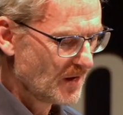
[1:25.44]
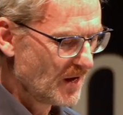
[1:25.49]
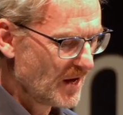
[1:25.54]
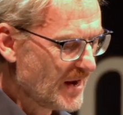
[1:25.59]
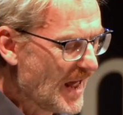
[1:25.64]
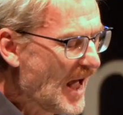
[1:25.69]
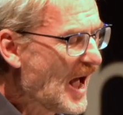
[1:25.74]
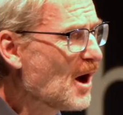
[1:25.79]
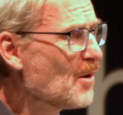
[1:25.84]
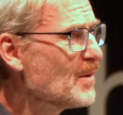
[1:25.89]

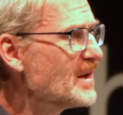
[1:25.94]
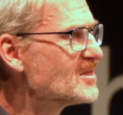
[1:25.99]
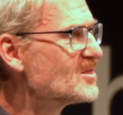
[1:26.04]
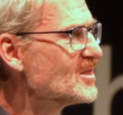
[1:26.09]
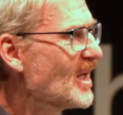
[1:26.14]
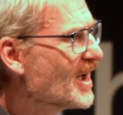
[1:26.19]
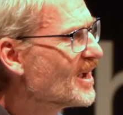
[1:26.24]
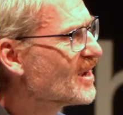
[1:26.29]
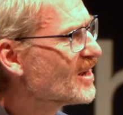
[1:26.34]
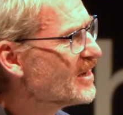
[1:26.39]
And how
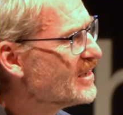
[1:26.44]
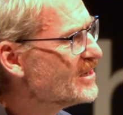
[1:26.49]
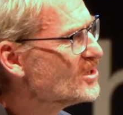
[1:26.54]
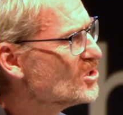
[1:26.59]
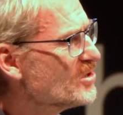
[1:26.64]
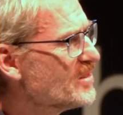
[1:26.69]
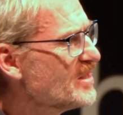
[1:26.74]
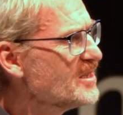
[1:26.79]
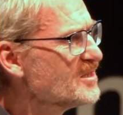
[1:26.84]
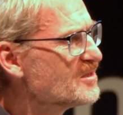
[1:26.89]
exactly
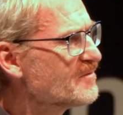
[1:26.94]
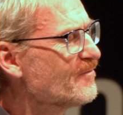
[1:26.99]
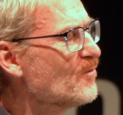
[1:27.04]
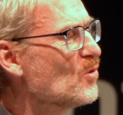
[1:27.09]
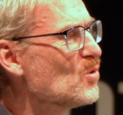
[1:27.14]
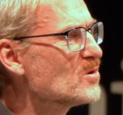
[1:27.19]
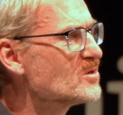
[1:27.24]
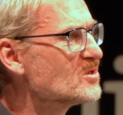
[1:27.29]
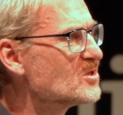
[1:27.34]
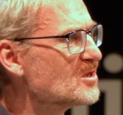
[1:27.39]
do these
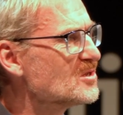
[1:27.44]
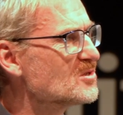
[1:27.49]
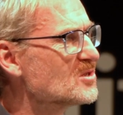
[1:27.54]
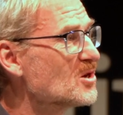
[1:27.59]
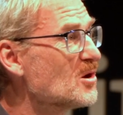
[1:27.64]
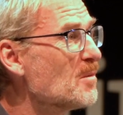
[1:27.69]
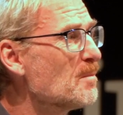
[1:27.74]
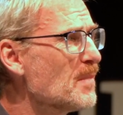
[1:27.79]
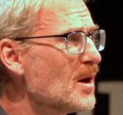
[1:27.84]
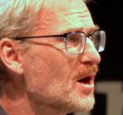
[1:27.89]
forces
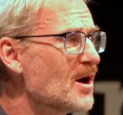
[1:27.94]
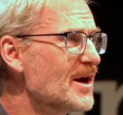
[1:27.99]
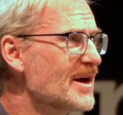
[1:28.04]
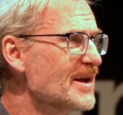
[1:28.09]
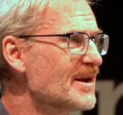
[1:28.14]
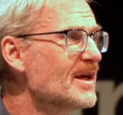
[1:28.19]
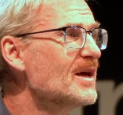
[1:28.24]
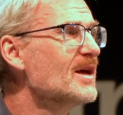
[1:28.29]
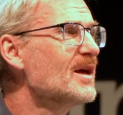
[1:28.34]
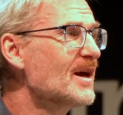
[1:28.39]

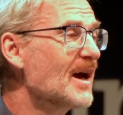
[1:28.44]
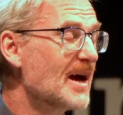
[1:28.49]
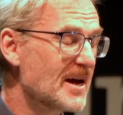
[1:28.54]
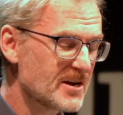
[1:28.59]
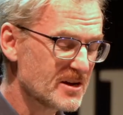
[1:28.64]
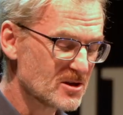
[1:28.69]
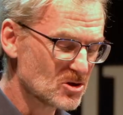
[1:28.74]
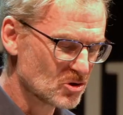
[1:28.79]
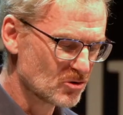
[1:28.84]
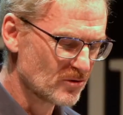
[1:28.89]
combine
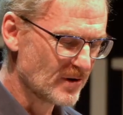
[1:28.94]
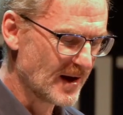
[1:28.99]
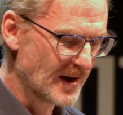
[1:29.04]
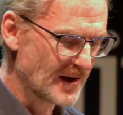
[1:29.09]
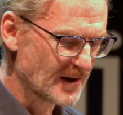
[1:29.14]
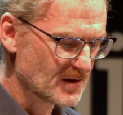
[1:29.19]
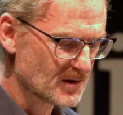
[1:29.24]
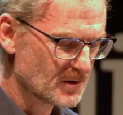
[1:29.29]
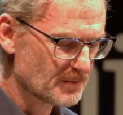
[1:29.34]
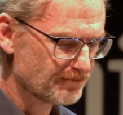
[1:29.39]
and
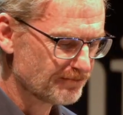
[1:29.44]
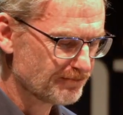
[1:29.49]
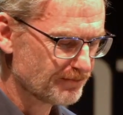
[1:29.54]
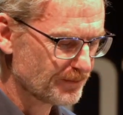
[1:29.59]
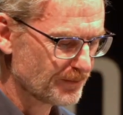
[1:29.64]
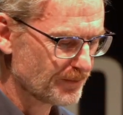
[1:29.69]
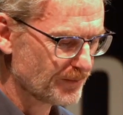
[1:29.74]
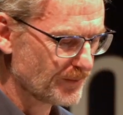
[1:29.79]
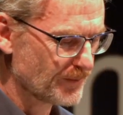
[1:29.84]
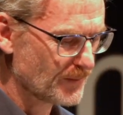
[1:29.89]
interact?
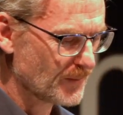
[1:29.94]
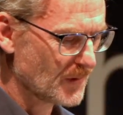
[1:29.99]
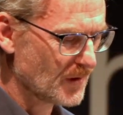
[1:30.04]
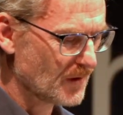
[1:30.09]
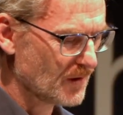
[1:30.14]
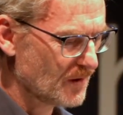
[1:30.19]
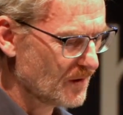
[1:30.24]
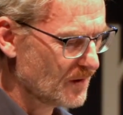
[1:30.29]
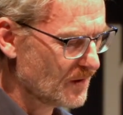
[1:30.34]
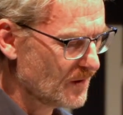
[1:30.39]

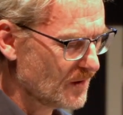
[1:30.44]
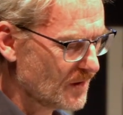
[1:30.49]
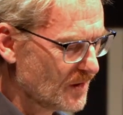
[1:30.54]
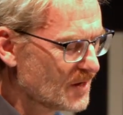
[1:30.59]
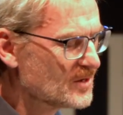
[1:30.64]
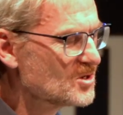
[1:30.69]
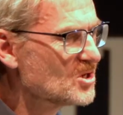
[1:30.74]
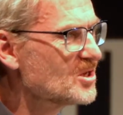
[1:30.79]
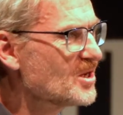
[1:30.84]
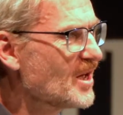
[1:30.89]

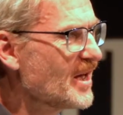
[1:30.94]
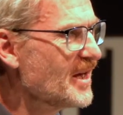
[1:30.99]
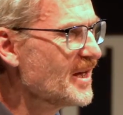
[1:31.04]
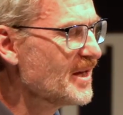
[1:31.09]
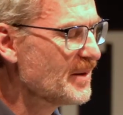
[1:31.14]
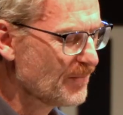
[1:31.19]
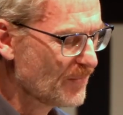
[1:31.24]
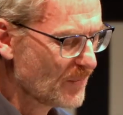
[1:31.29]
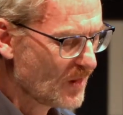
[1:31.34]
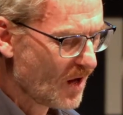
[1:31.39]

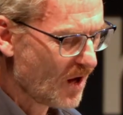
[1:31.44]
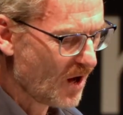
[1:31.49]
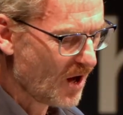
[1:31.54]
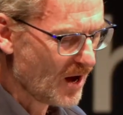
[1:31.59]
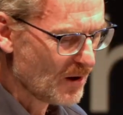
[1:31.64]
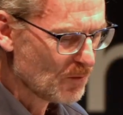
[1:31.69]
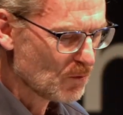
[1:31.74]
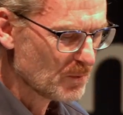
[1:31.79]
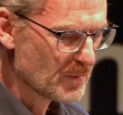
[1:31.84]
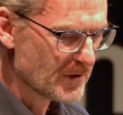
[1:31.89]
Today,
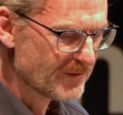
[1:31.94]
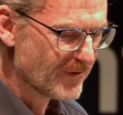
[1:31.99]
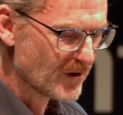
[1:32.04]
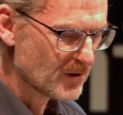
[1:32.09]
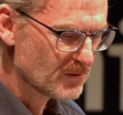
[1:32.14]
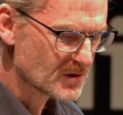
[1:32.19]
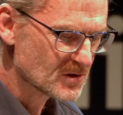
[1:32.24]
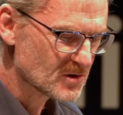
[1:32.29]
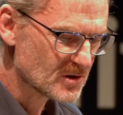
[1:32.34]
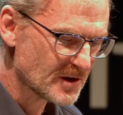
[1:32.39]
I will be
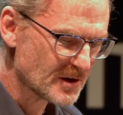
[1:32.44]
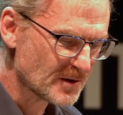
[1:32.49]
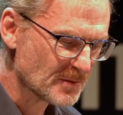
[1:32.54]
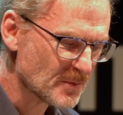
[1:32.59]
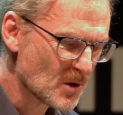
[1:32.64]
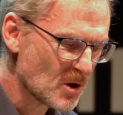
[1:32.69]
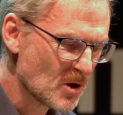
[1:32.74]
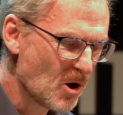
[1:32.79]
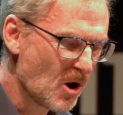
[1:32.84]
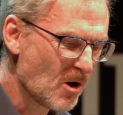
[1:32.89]
focusing
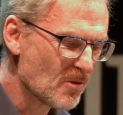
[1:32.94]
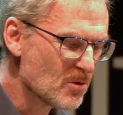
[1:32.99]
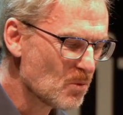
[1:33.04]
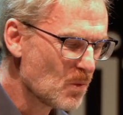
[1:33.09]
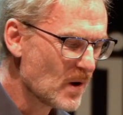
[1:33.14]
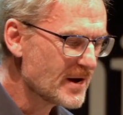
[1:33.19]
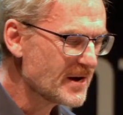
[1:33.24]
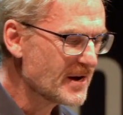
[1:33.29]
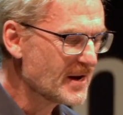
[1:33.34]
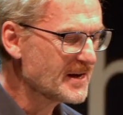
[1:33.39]
on the
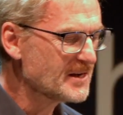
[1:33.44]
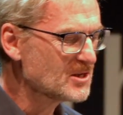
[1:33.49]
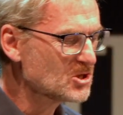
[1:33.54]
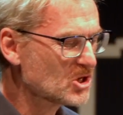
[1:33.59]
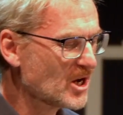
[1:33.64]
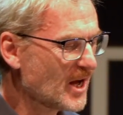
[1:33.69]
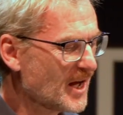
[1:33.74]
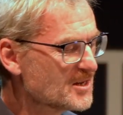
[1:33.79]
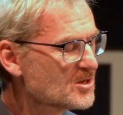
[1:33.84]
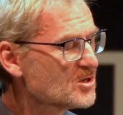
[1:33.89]
way
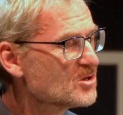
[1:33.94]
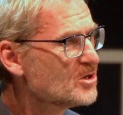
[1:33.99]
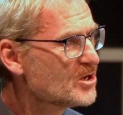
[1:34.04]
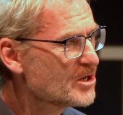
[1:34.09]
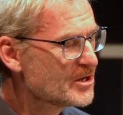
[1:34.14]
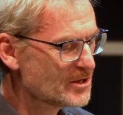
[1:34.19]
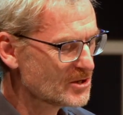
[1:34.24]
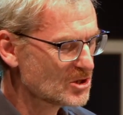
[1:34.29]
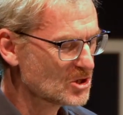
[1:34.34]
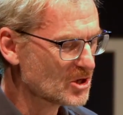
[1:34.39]
nature and
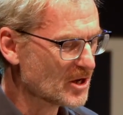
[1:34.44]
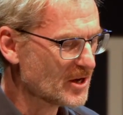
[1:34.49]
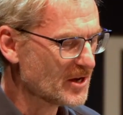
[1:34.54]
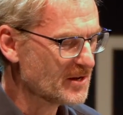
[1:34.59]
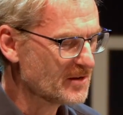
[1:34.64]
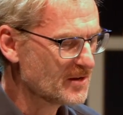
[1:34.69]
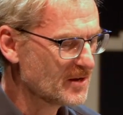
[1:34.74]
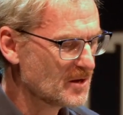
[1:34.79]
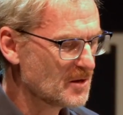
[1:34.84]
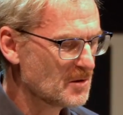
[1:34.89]
nurture
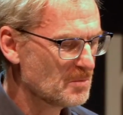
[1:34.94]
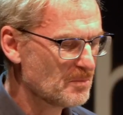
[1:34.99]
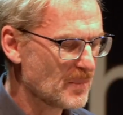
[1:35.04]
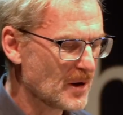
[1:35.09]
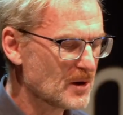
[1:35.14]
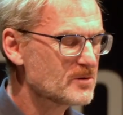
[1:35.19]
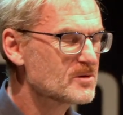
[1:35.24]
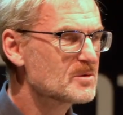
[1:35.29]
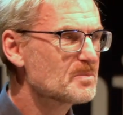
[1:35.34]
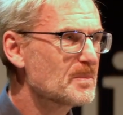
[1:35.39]

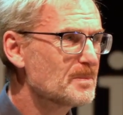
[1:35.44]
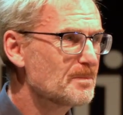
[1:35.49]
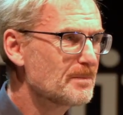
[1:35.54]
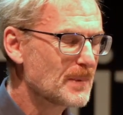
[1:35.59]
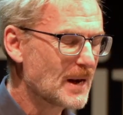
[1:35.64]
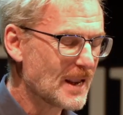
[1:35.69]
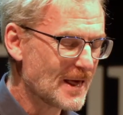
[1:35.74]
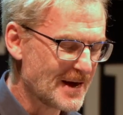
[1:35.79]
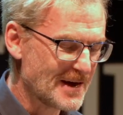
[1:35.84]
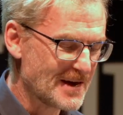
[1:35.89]
both
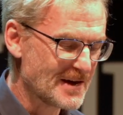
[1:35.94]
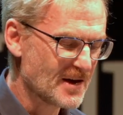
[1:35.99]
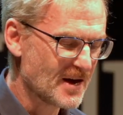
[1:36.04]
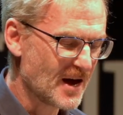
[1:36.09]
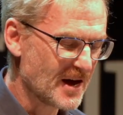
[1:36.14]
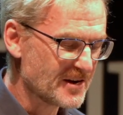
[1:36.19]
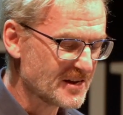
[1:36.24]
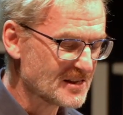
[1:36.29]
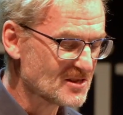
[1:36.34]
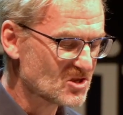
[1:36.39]
play
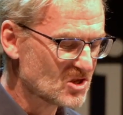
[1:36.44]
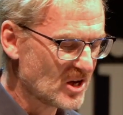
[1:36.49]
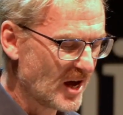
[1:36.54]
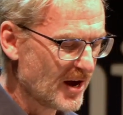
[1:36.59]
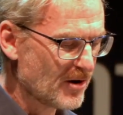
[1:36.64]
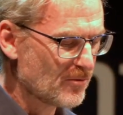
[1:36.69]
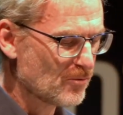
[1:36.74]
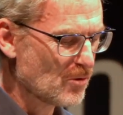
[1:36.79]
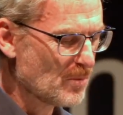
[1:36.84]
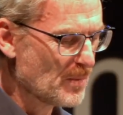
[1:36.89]
an
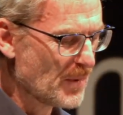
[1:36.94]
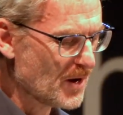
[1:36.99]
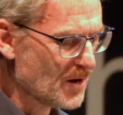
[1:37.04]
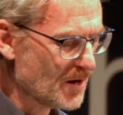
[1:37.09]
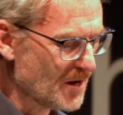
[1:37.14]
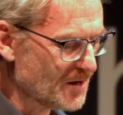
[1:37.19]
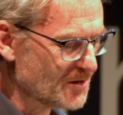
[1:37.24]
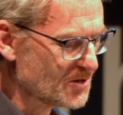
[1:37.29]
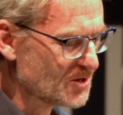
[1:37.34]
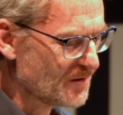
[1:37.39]
integral
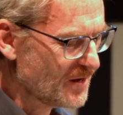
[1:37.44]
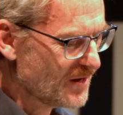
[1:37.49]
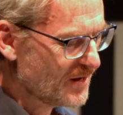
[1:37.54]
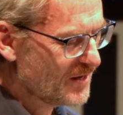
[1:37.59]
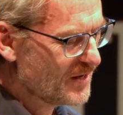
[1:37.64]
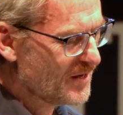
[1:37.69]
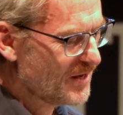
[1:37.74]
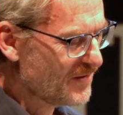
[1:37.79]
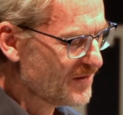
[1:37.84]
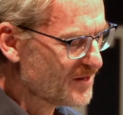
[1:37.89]
part
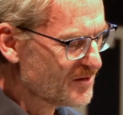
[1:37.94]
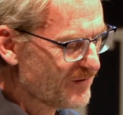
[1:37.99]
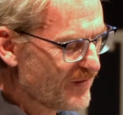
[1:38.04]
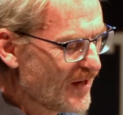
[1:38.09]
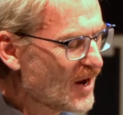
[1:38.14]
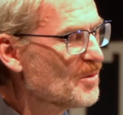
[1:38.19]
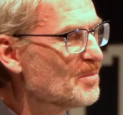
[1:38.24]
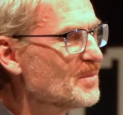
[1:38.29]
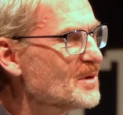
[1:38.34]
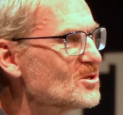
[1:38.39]
in the
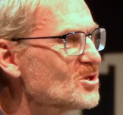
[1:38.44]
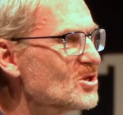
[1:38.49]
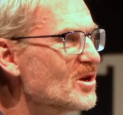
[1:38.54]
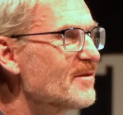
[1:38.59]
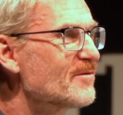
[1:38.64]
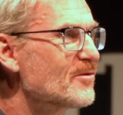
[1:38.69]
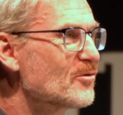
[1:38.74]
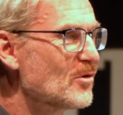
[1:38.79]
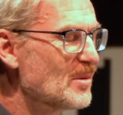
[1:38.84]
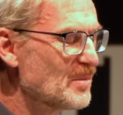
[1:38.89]
development
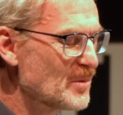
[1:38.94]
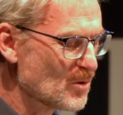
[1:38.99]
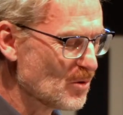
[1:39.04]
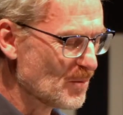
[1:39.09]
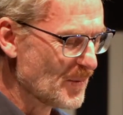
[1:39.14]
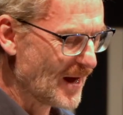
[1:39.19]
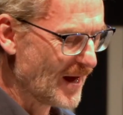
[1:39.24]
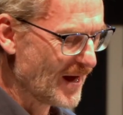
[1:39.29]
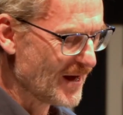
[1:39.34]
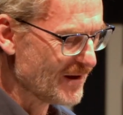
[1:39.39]
of criminal
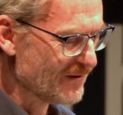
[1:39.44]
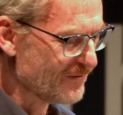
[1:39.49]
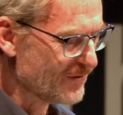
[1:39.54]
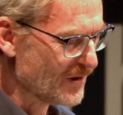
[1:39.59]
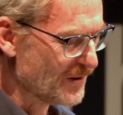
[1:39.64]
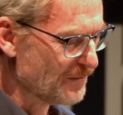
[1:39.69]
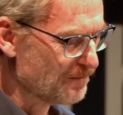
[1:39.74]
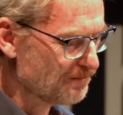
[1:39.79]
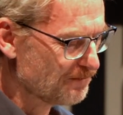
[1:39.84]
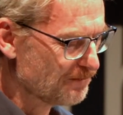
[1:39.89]

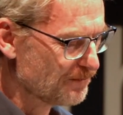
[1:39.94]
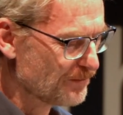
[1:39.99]
behaviour.